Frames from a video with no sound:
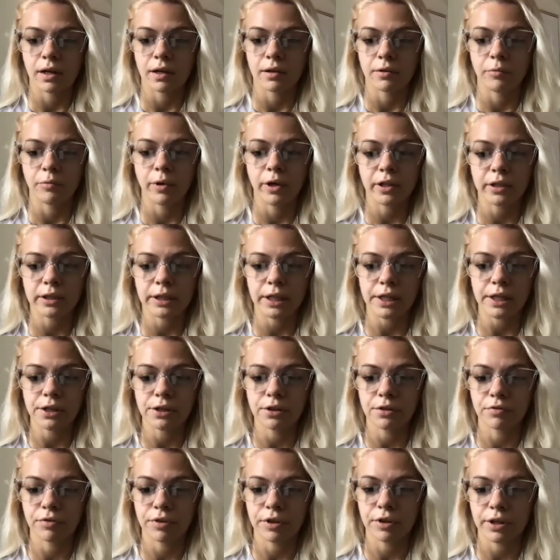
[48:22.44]
Will, thank
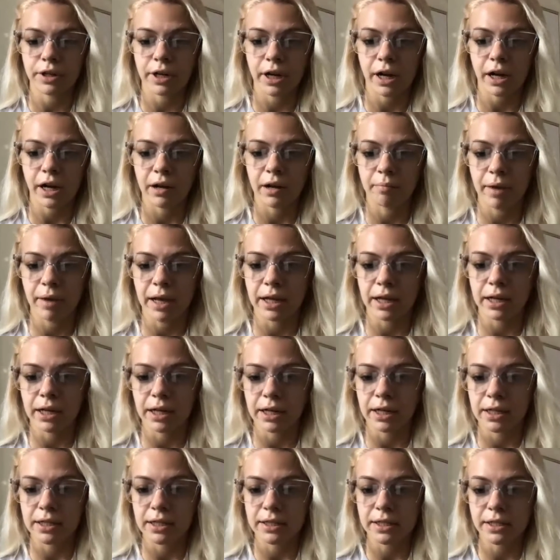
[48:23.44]
you for your comment.
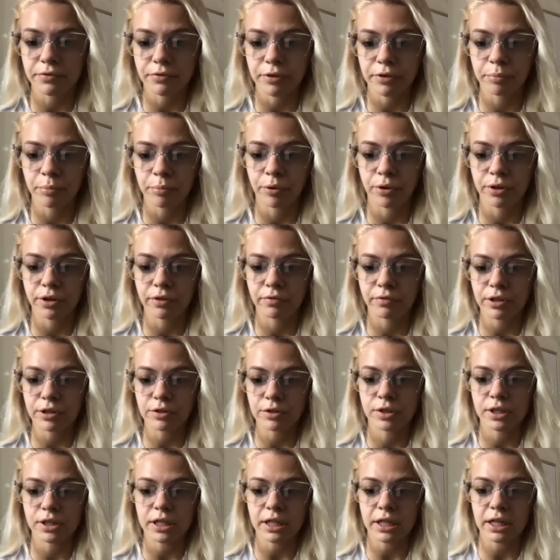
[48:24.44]
Different point of view,
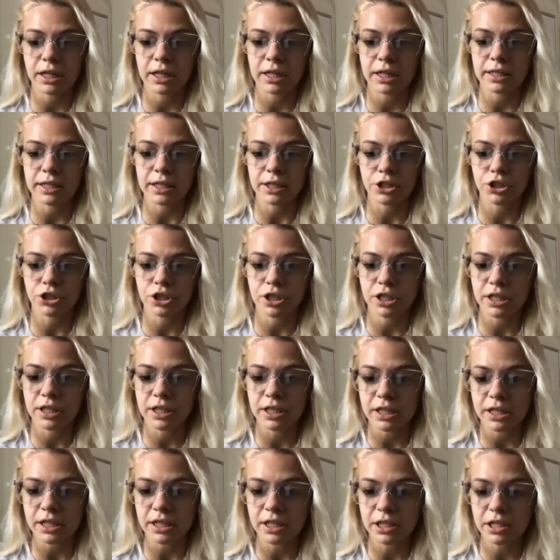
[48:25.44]
seeing addiction
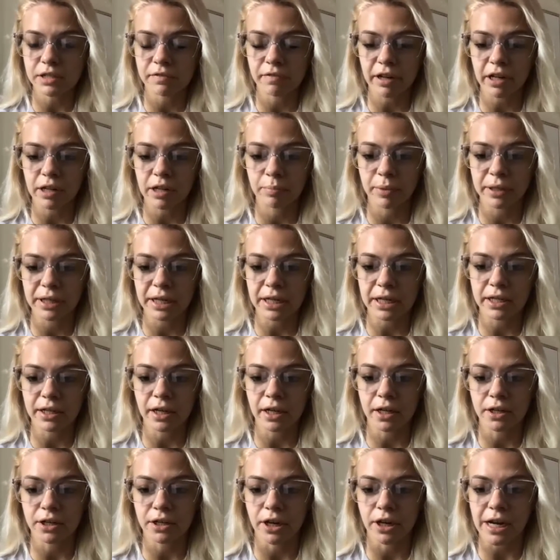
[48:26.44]
disease developing at
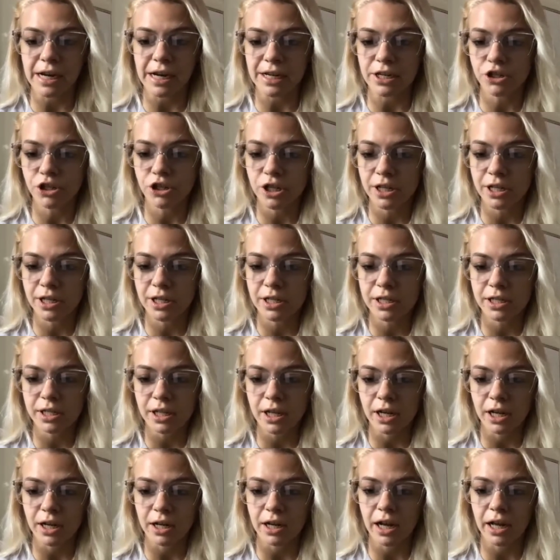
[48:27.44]
younger ages.
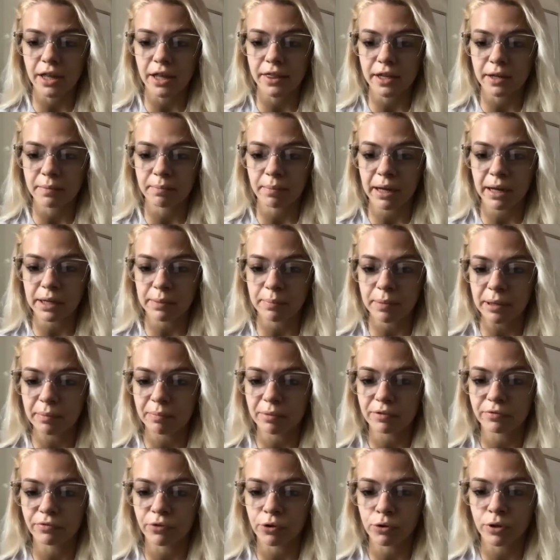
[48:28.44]
I think many
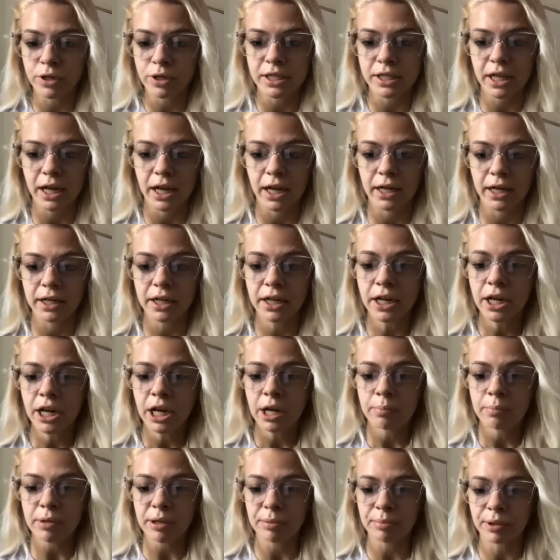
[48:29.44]
people focus on
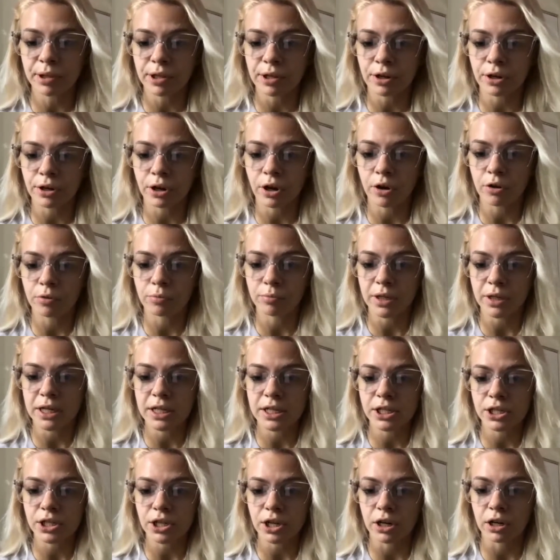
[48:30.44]
people that are
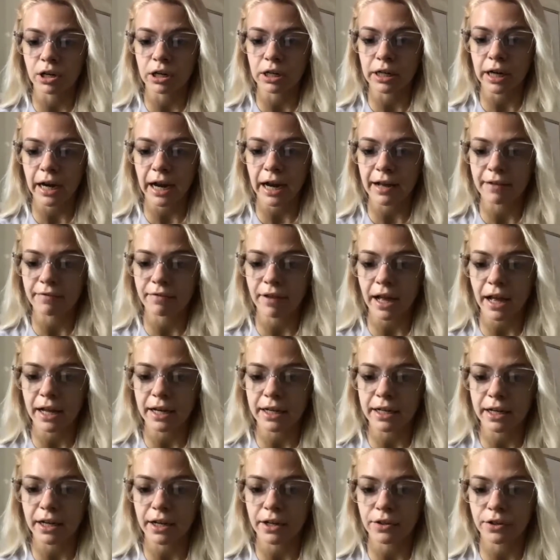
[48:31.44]
homeless or have
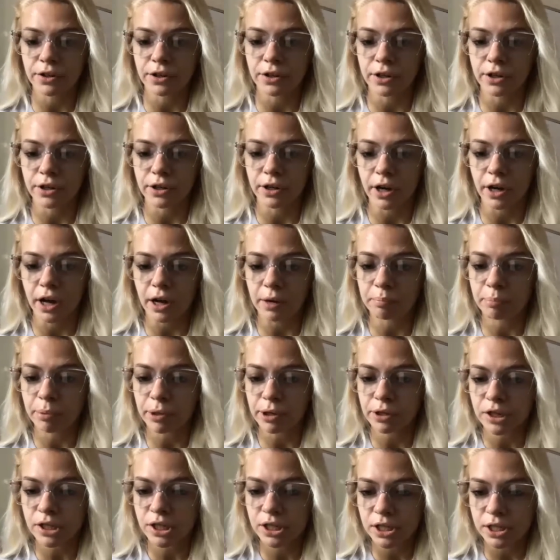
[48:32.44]
any other
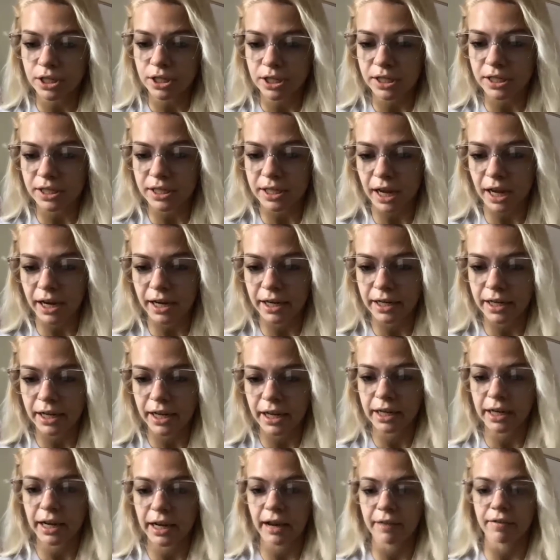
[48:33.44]
burden to society
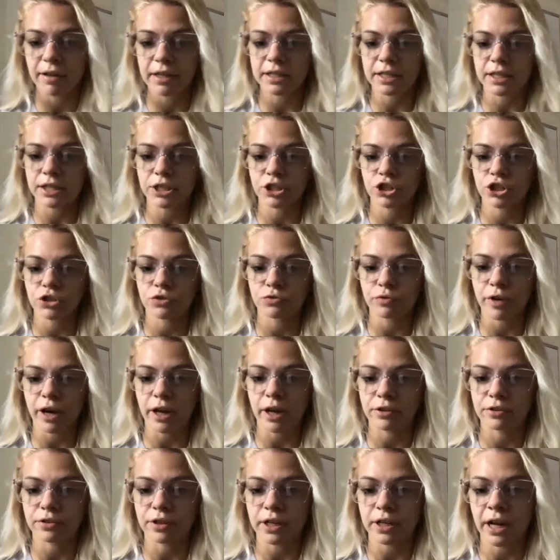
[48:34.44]
and have addiction
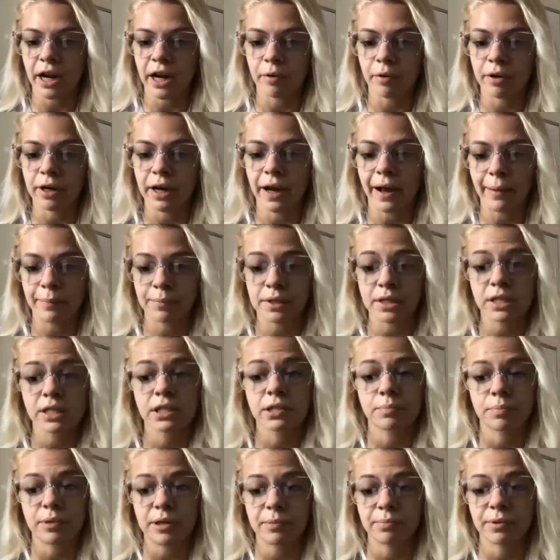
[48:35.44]
rather than how it happens
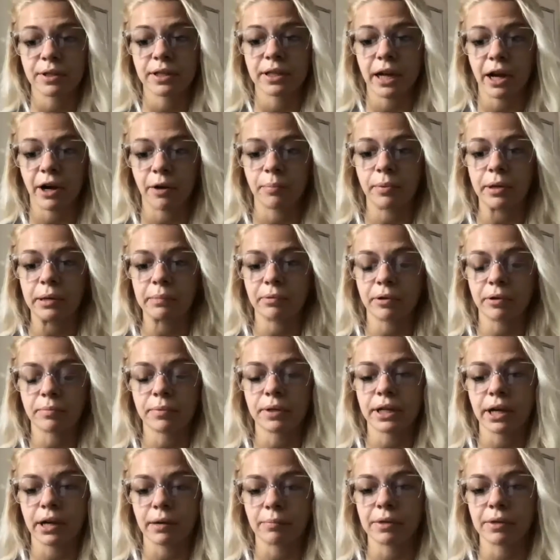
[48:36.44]
to people and how people
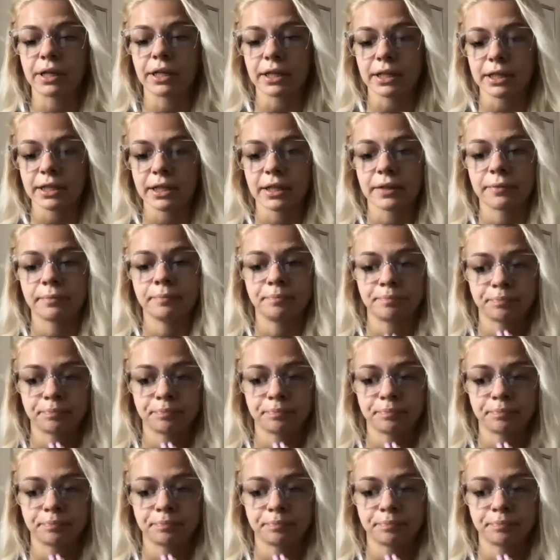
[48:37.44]
become addicted.